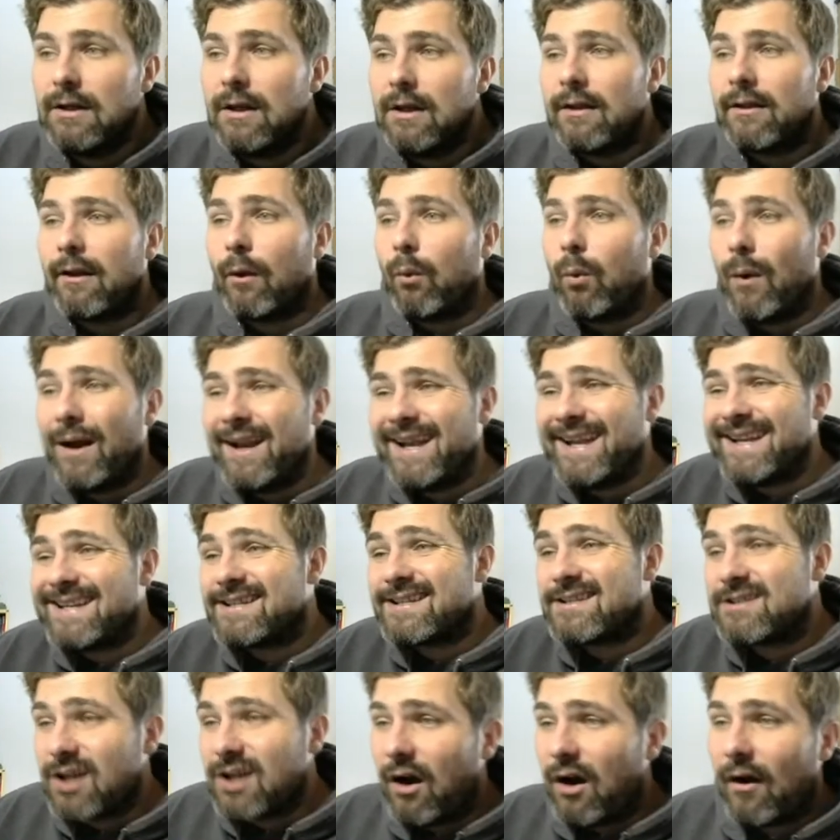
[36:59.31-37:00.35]
Now when
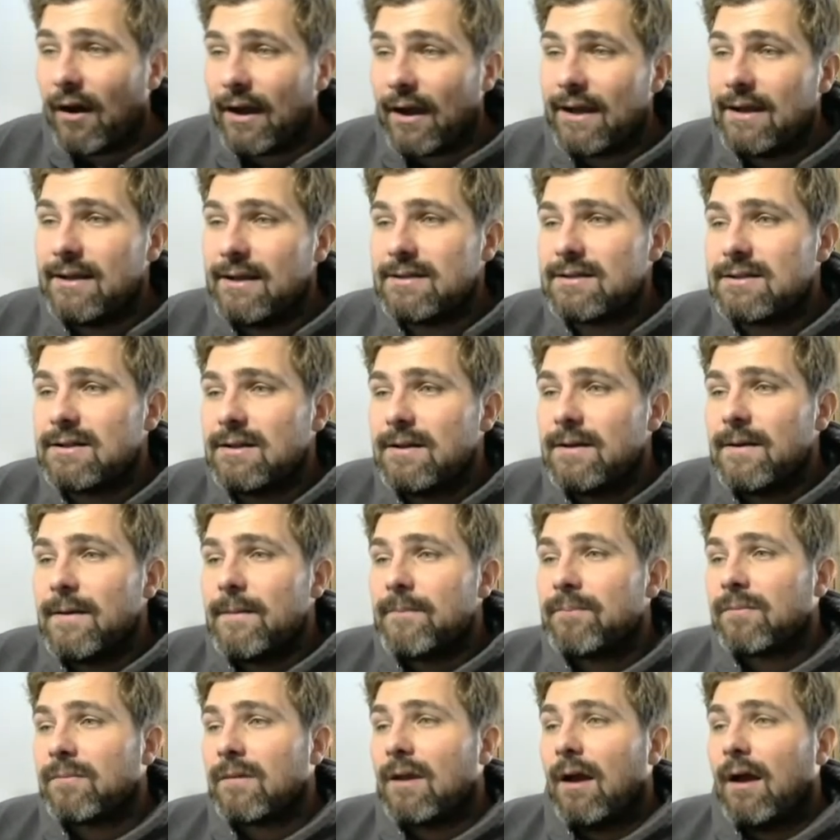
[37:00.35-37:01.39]
it dies,
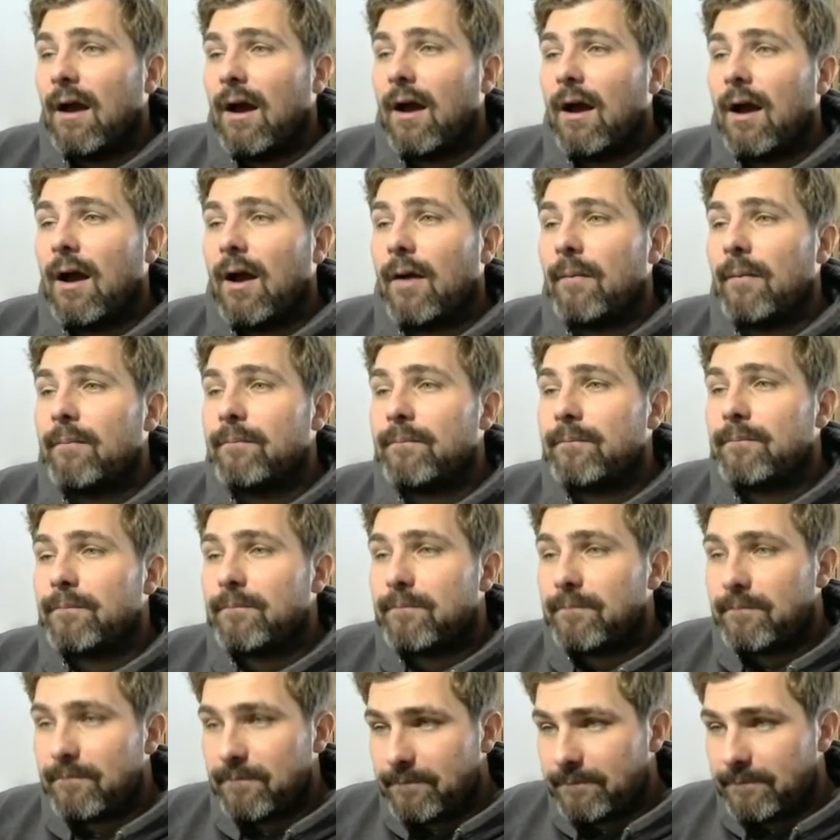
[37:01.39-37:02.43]
it
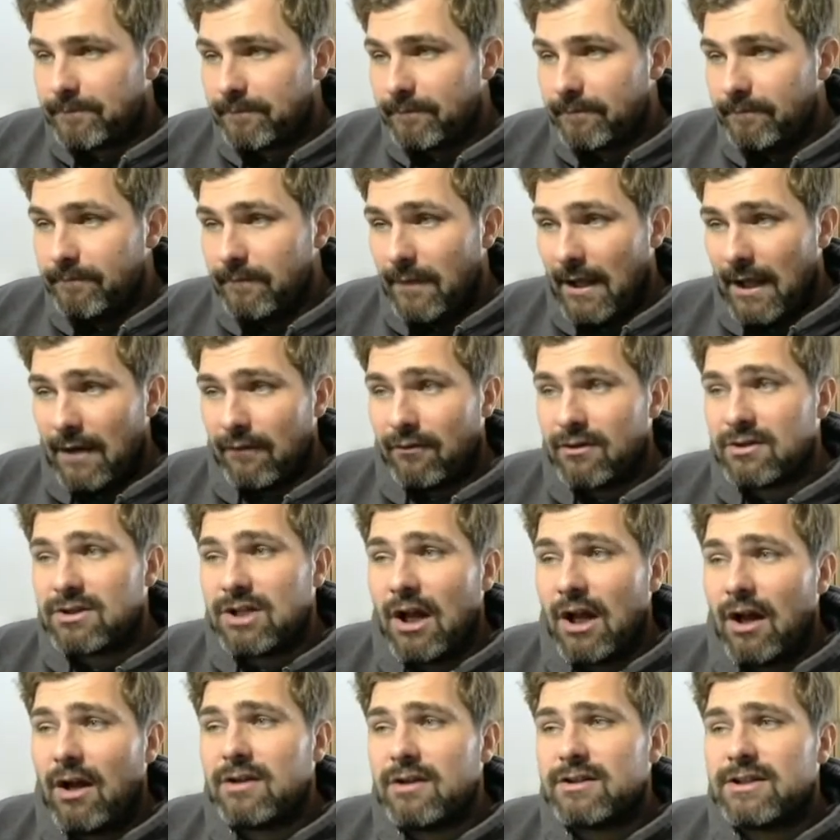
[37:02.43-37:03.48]

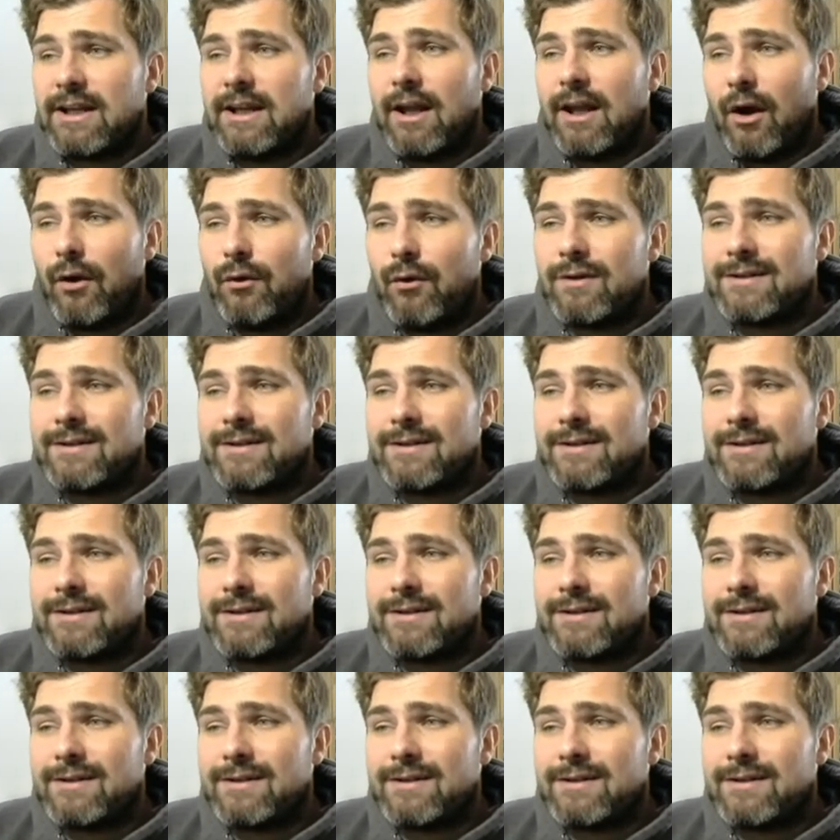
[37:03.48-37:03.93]
returns to the owner's